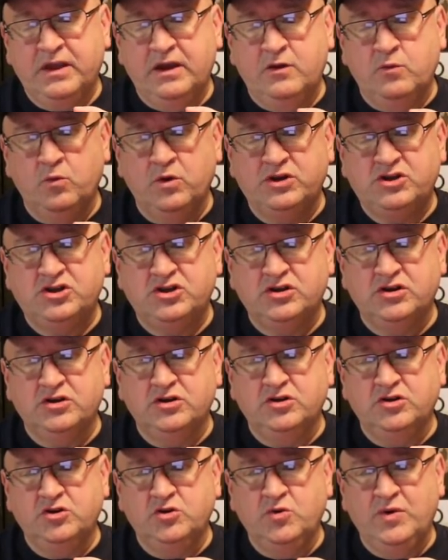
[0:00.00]
in which
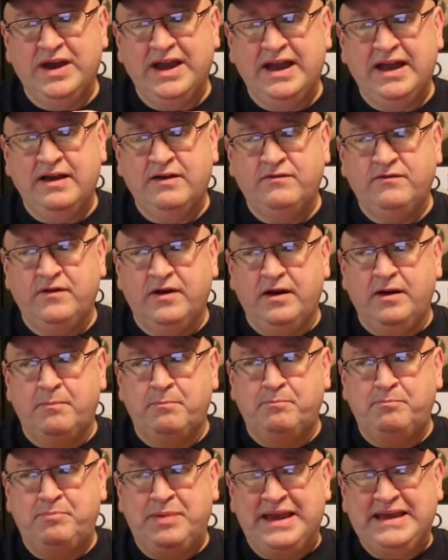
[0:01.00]
you have a
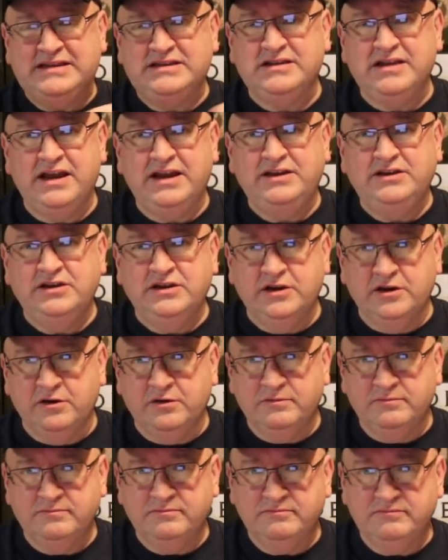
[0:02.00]
baseline
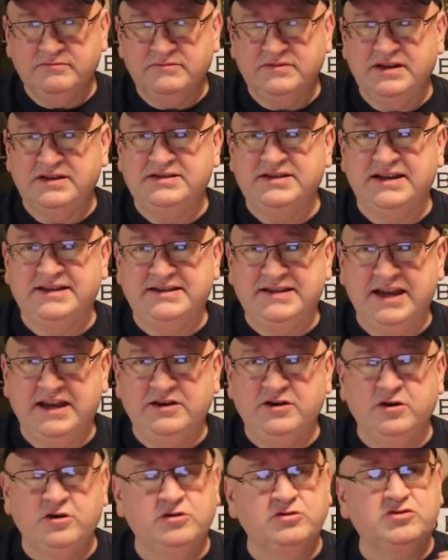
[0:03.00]
year, let's say
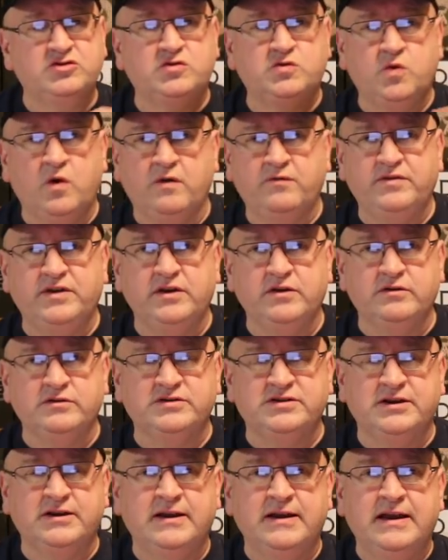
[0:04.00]
10 years, 12
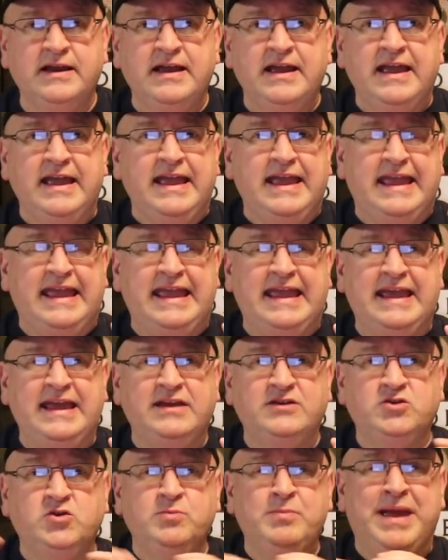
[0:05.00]
years,
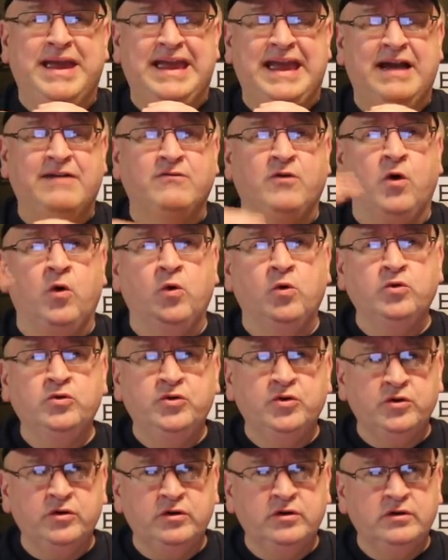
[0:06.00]
and you may have
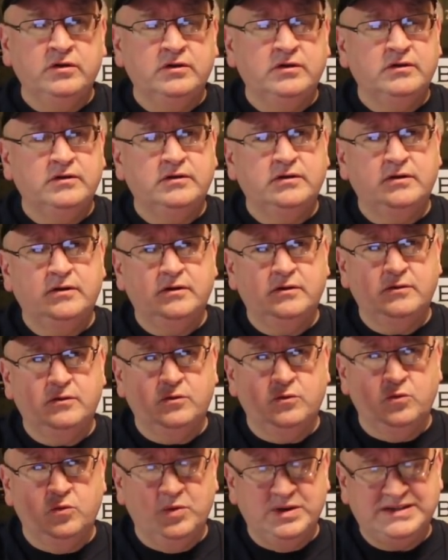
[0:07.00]
older
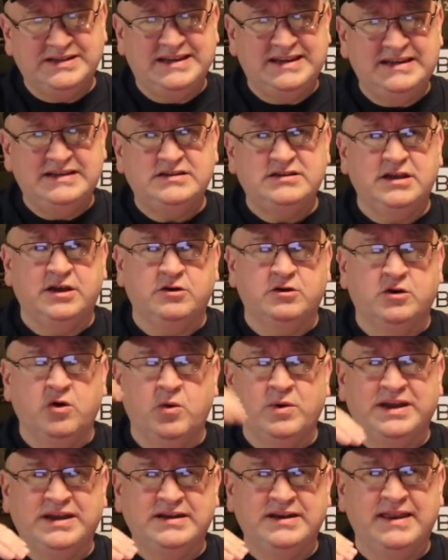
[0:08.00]
whiskeys that are
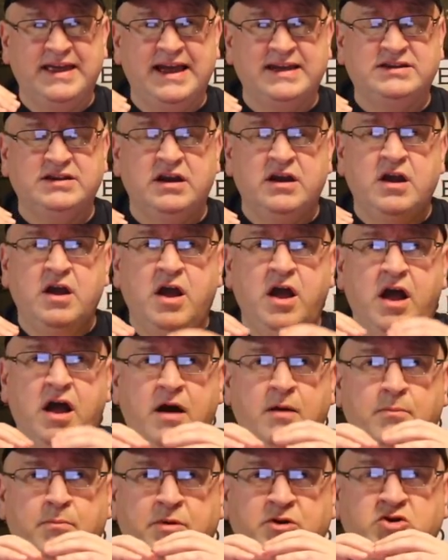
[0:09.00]
going into that,
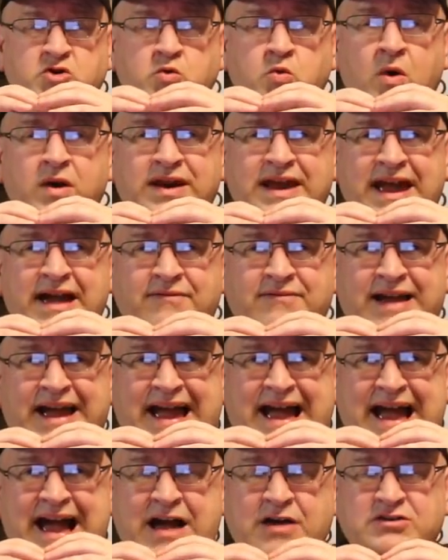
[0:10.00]
but you want to have a
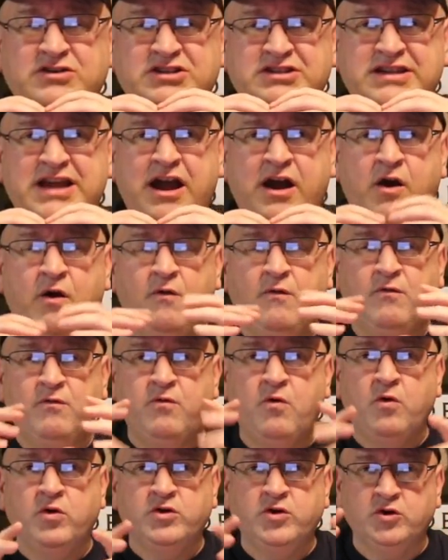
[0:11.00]
house style
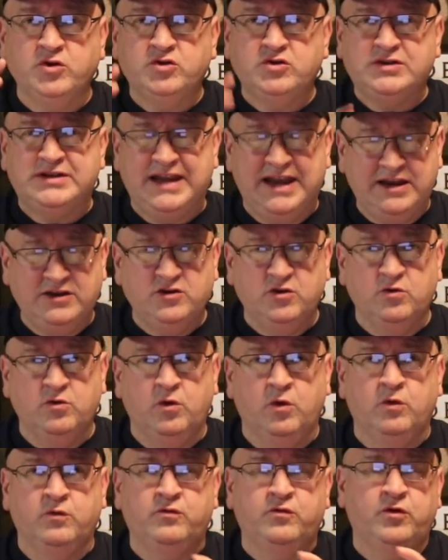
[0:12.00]
for your
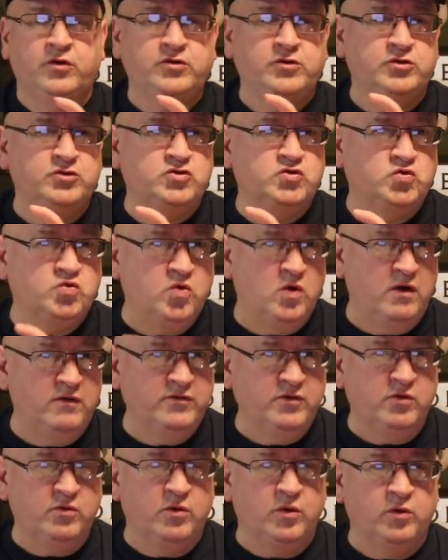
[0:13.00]
10-year-old, for your
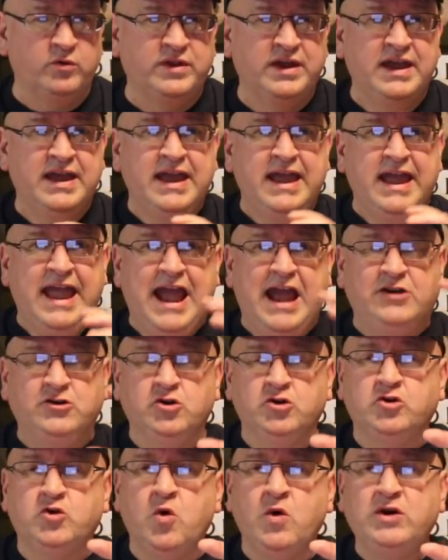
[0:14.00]
12-year-old, and
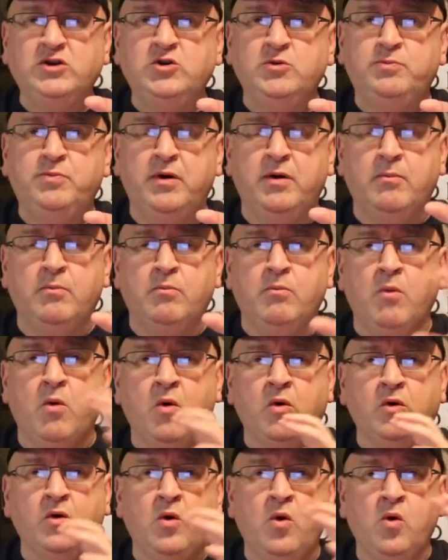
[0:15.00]
you're going to put
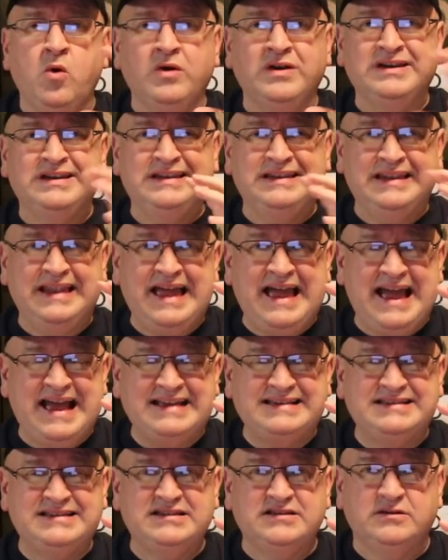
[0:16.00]
more or
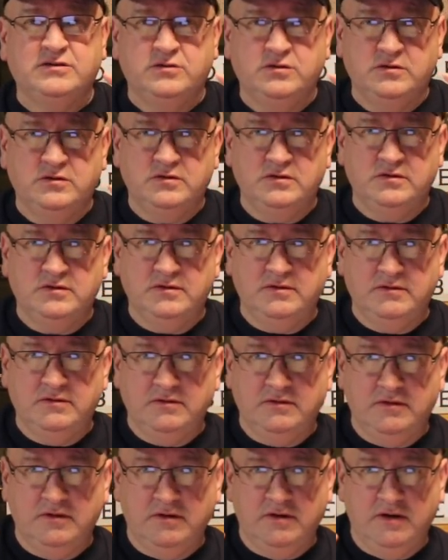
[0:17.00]
less
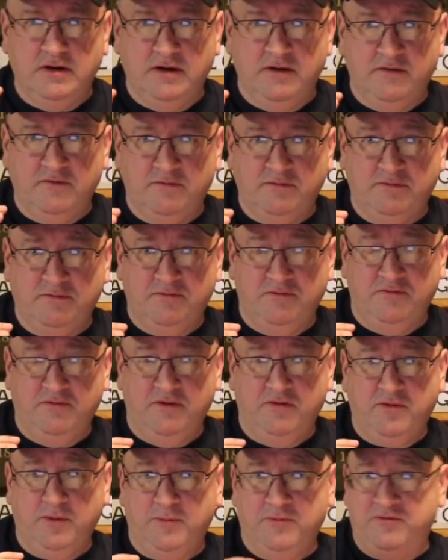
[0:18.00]
of
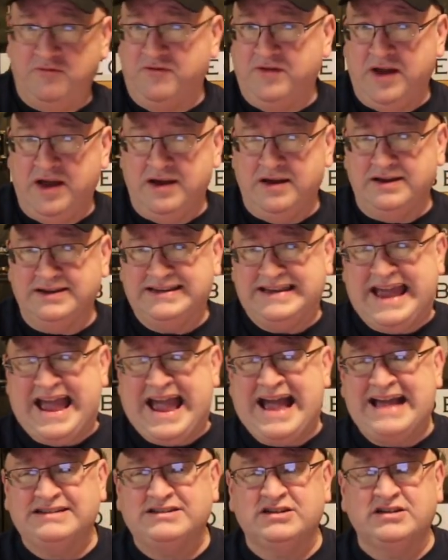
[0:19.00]
from
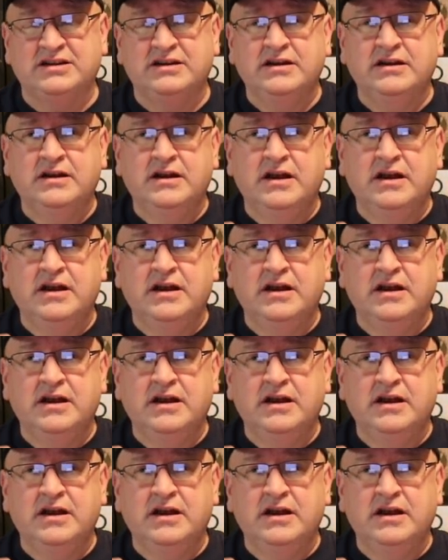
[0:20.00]
casks